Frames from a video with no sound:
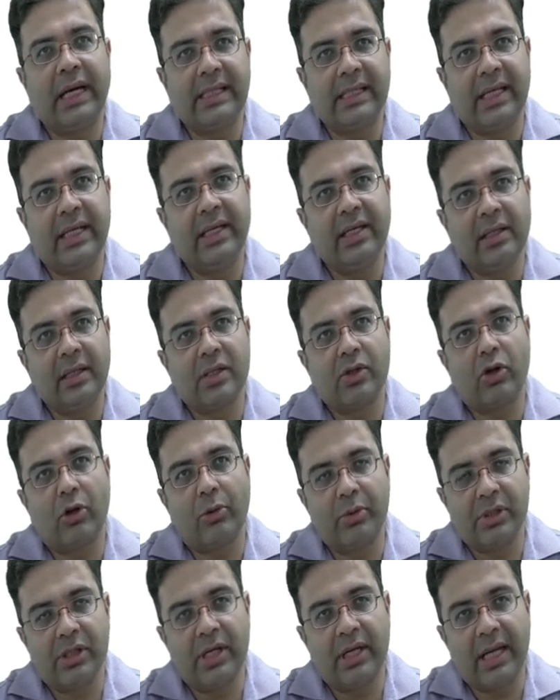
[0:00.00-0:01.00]
as any other
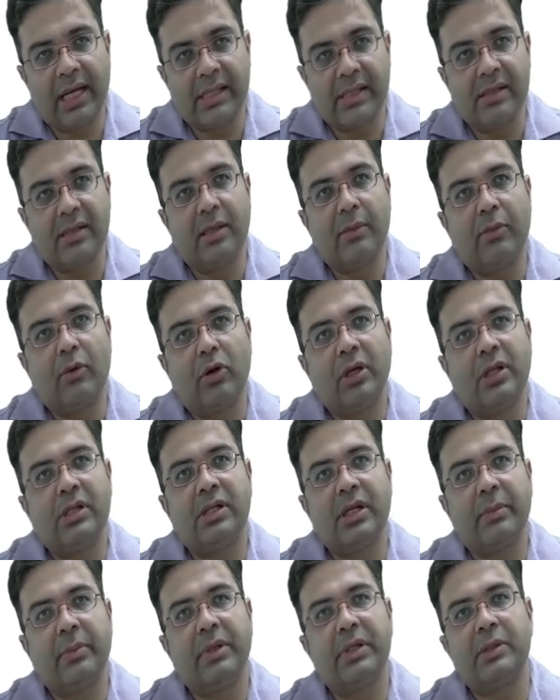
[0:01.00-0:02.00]
squamous cell cancer in the body,
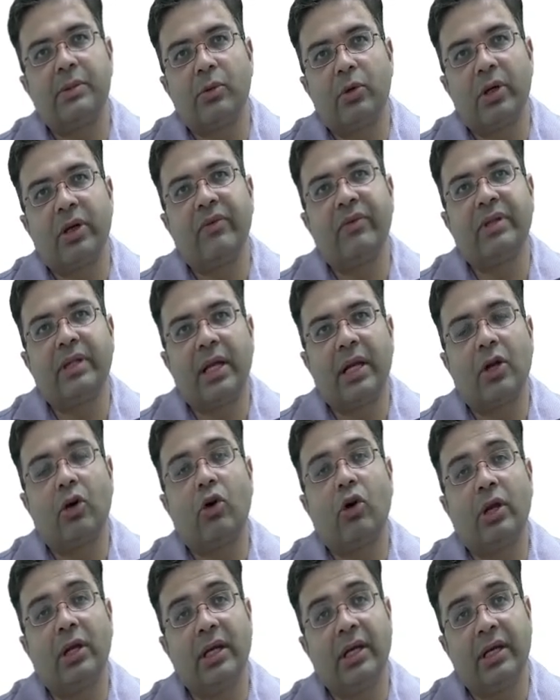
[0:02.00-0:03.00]
cigarette smoking with
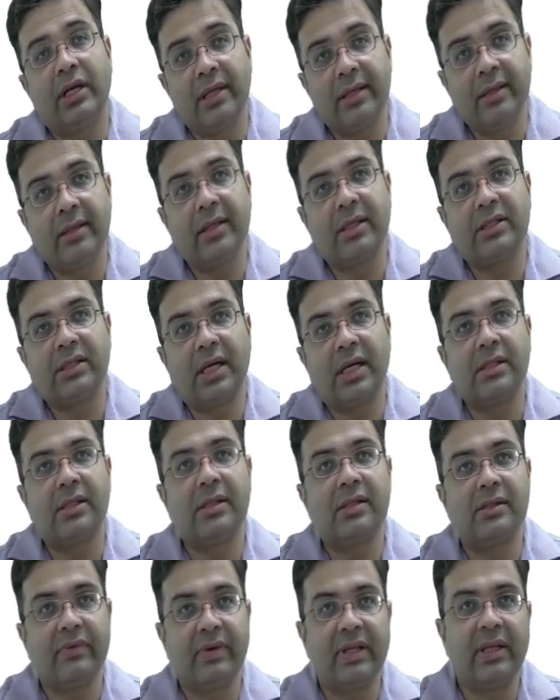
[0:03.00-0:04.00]
alcohol increases the
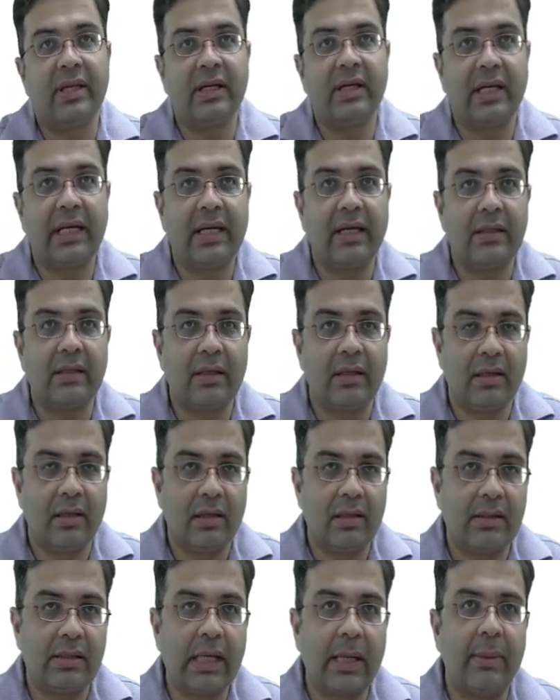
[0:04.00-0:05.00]
chances when they're taken
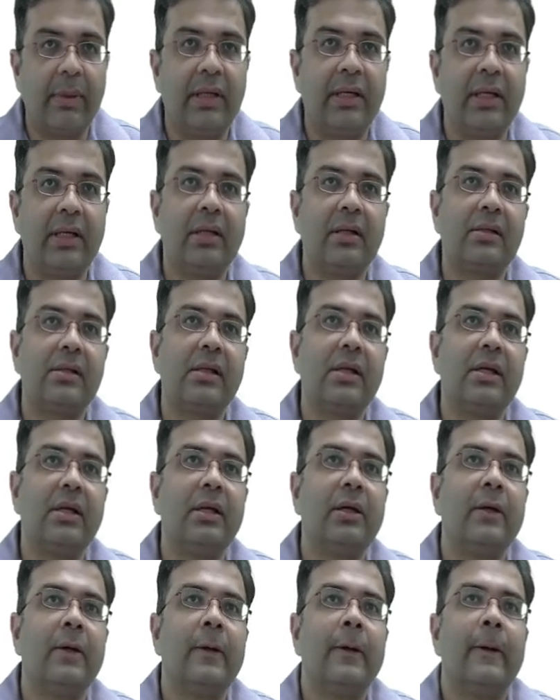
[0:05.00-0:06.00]
simultaneously.